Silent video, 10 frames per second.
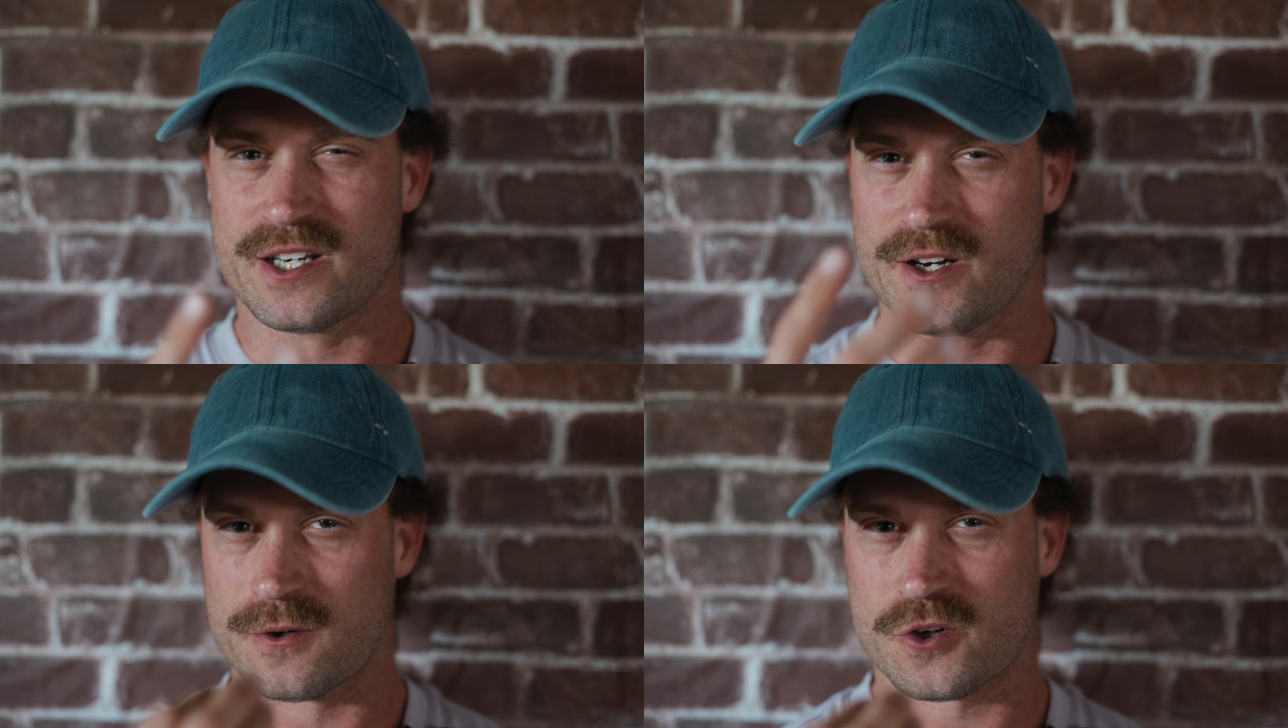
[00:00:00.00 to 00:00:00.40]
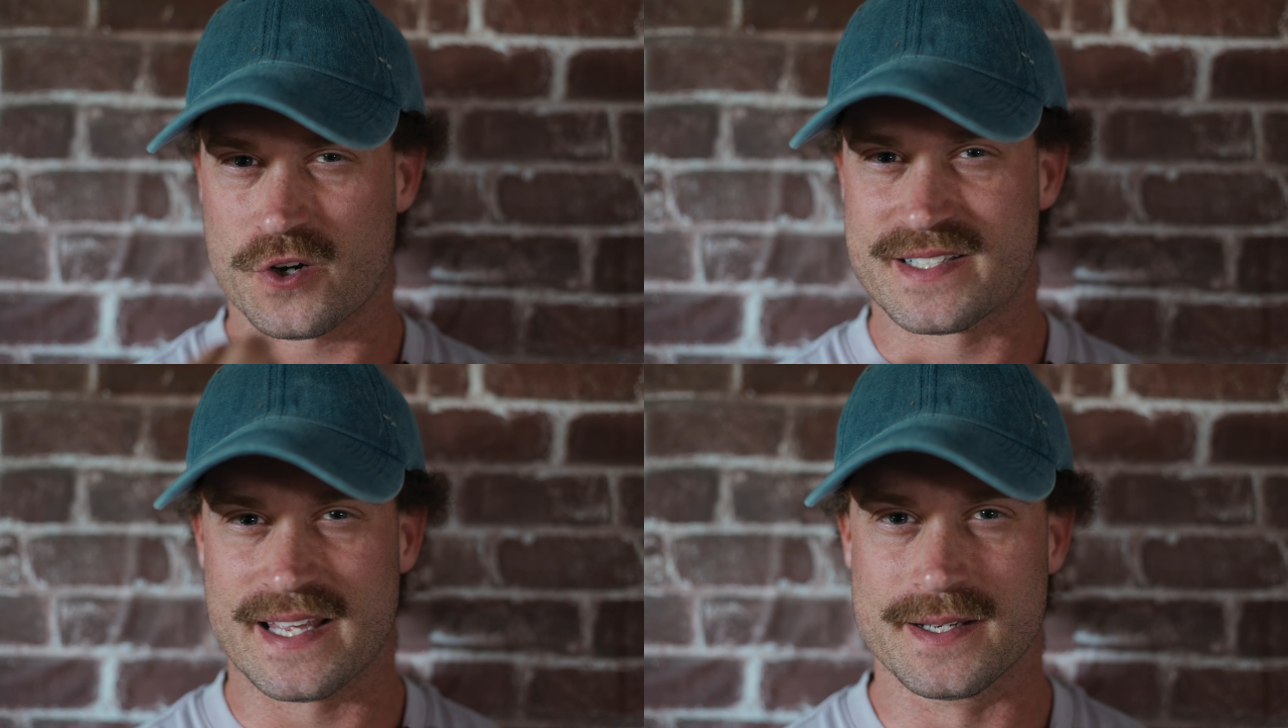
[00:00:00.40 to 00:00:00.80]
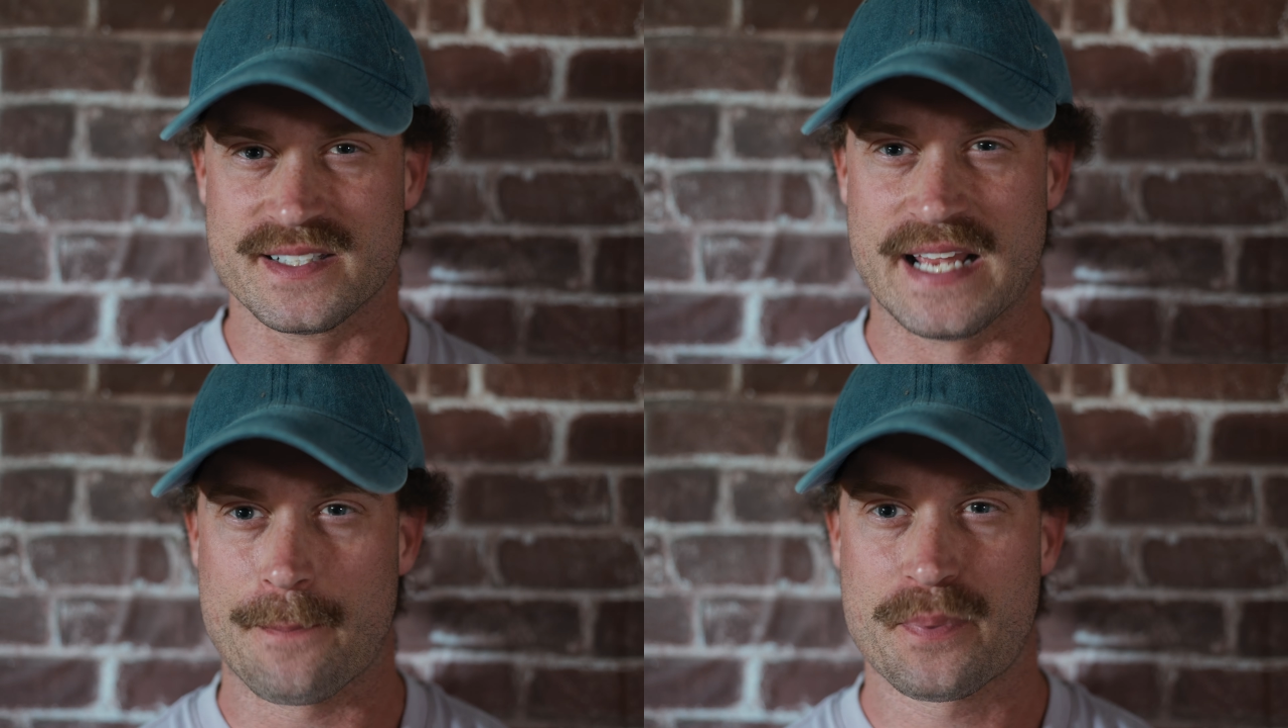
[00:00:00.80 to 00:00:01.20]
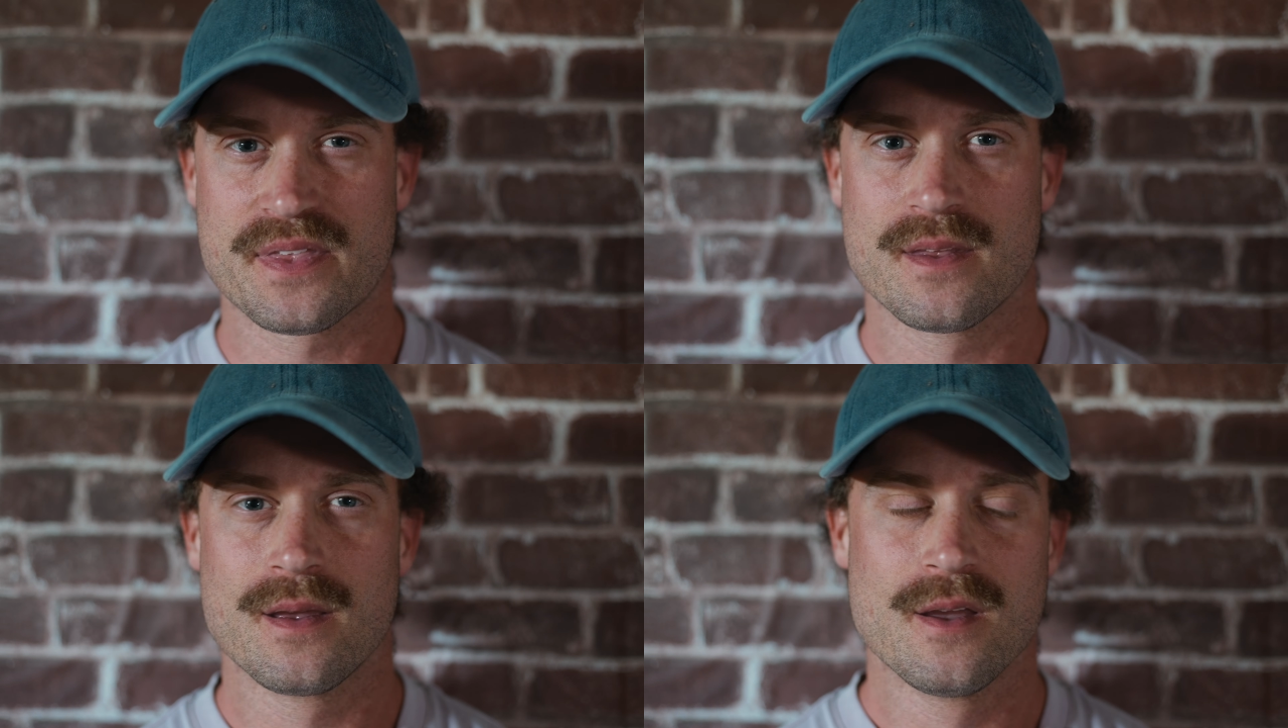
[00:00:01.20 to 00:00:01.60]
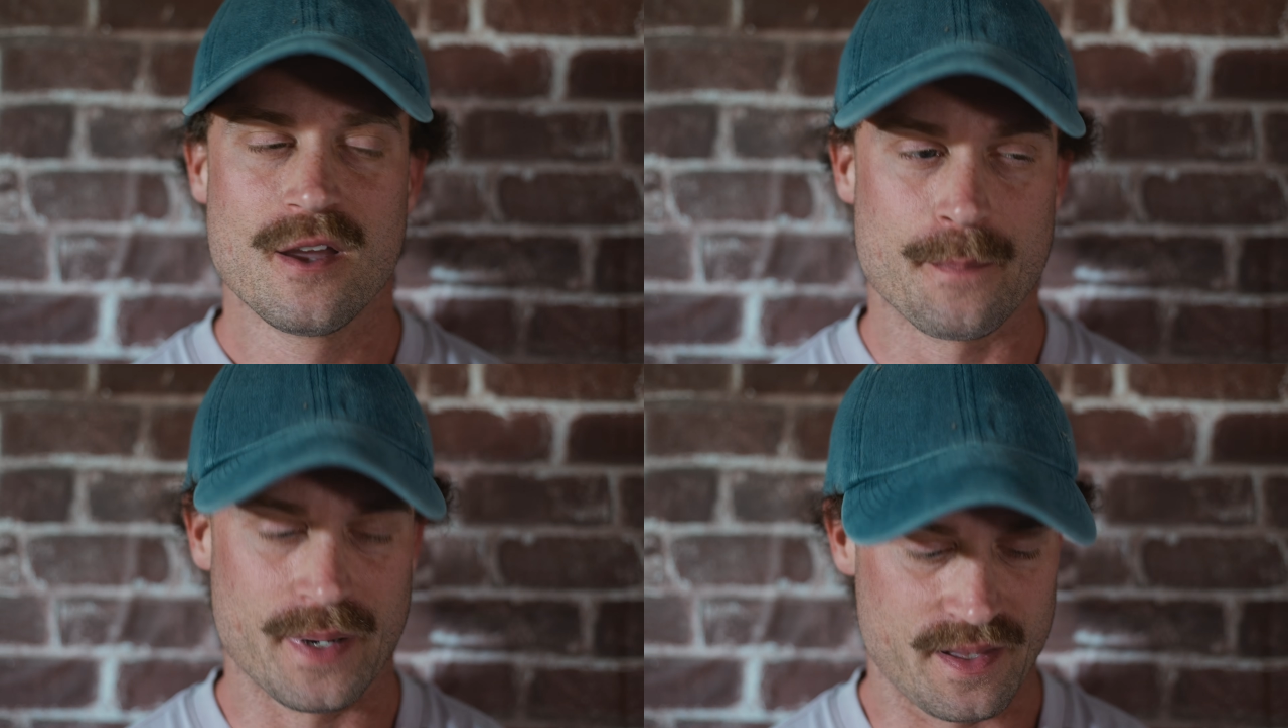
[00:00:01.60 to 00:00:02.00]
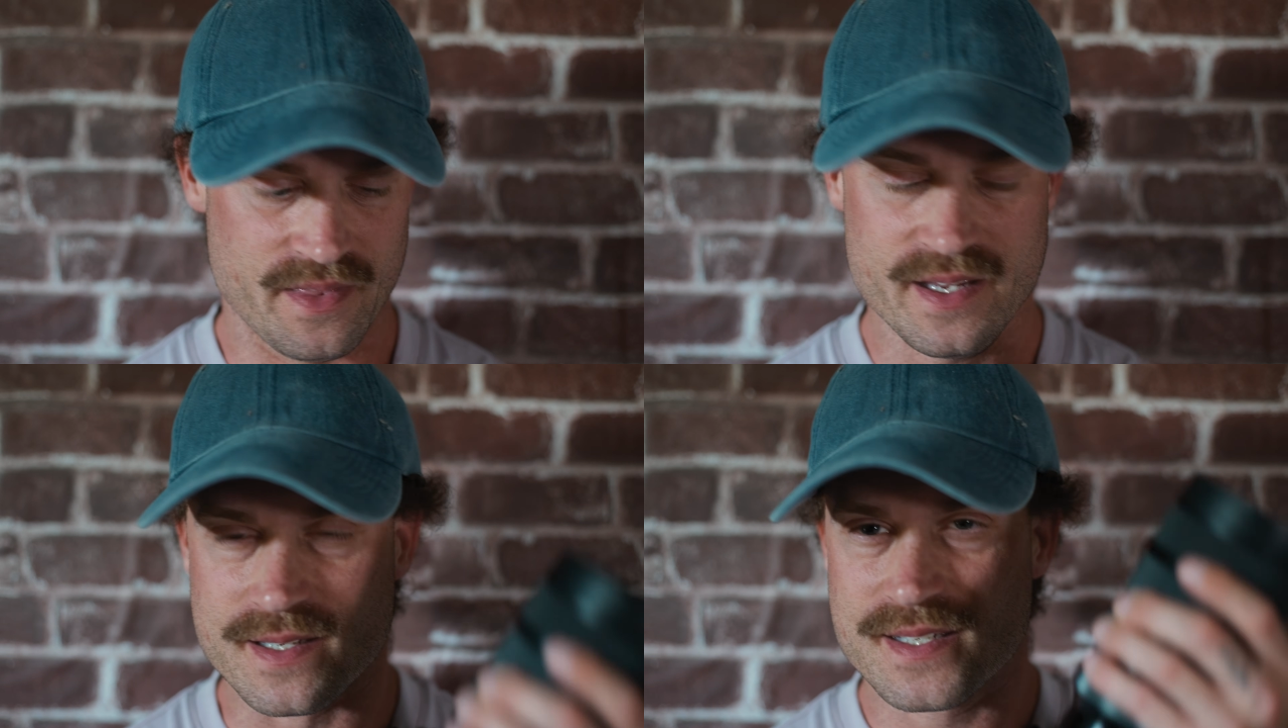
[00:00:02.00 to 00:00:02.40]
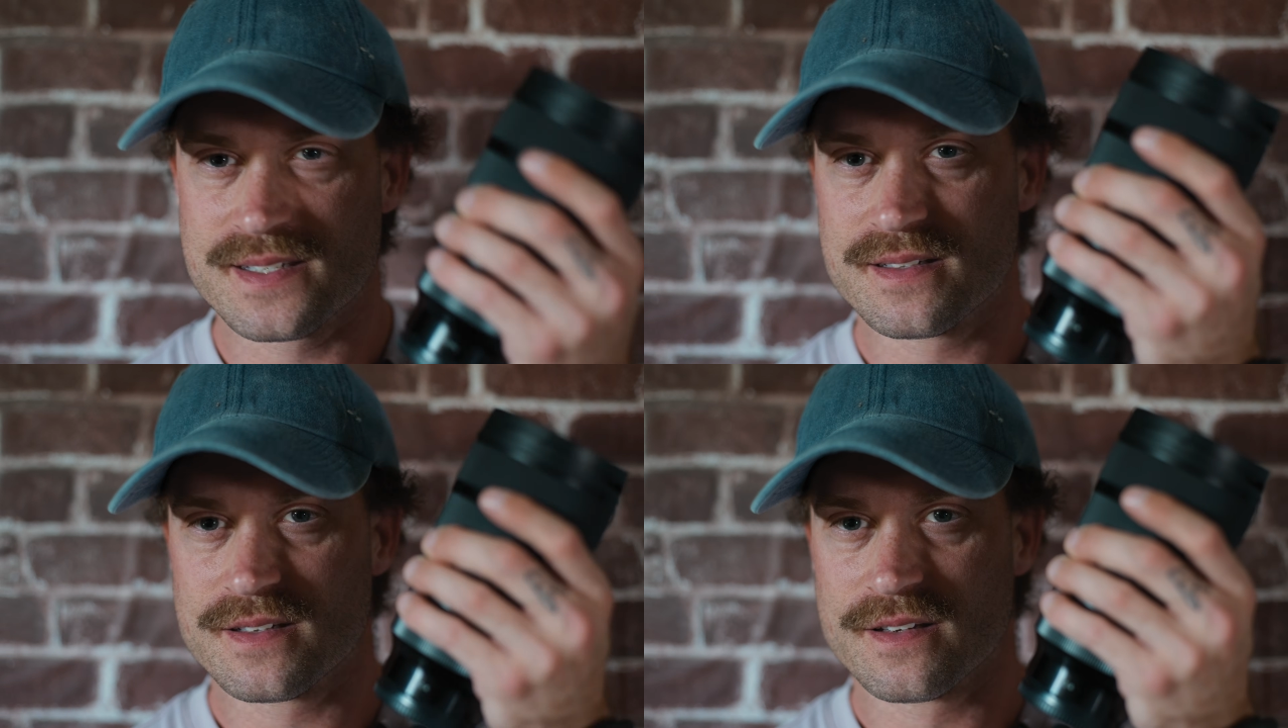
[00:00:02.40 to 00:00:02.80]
you know, creates that depth. But this,